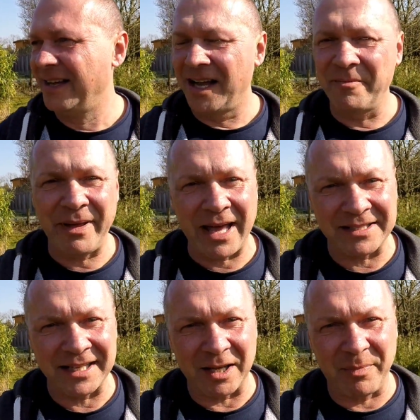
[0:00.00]
I'm
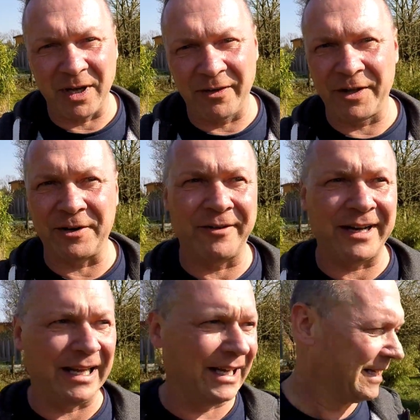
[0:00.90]
panting like a pervert
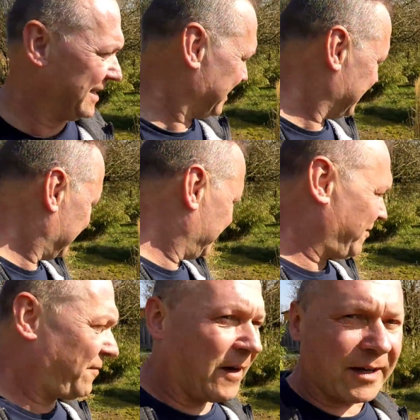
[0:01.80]
already. What
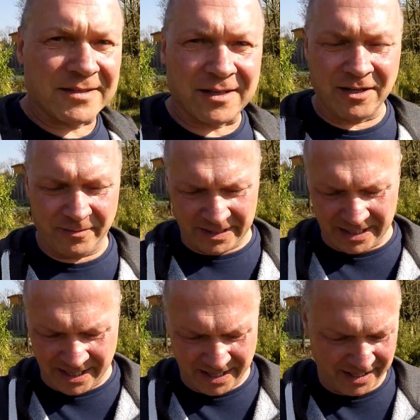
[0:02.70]
the fuck is it gonna
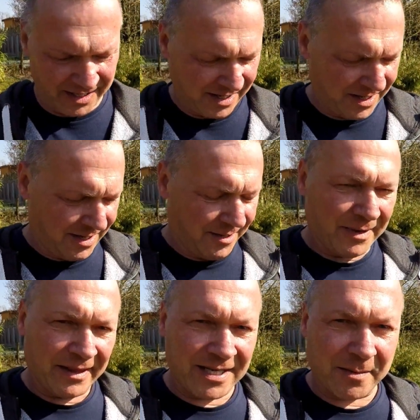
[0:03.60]
be
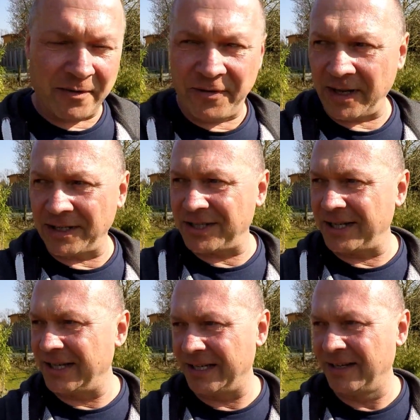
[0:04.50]
by the time I've finished?
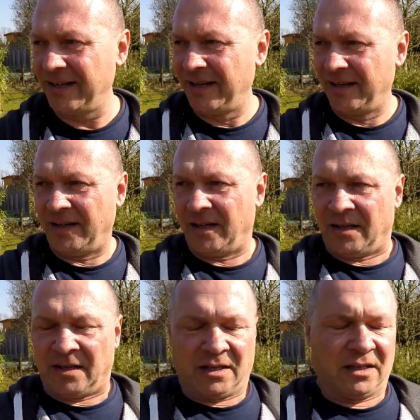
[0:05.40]

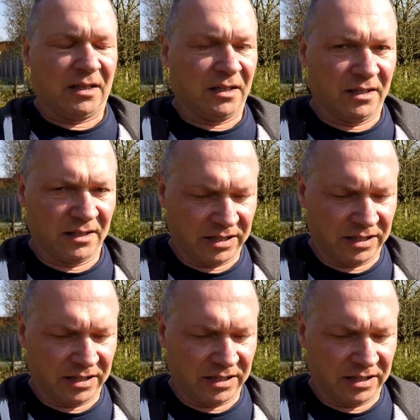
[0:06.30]
I